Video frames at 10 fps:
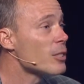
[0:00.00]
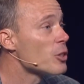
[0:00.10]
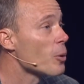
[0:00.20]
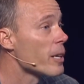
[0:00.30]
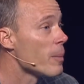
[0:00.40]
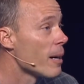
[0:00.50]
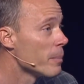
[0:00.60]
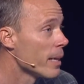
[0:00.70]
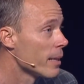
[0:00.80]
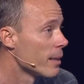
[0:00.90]
story about
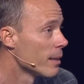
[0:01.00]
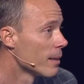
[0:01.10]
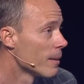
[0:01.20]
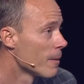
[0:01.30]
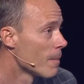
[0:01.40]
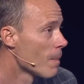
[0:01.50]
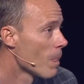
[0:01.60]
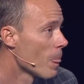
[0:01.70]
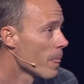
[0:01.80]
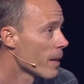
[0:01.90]
me.
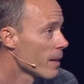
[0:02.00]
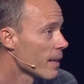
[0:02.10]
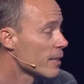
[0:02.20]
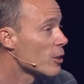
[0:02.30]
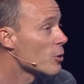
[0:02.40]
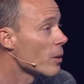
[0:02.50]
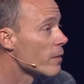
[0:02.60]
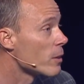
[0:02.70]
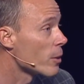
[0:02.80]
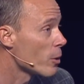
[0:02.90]
That's a story
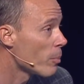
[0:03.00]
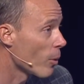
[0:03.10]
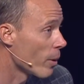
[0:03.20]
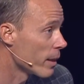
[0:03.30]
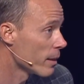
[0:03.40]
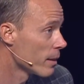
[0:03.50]
of a little boy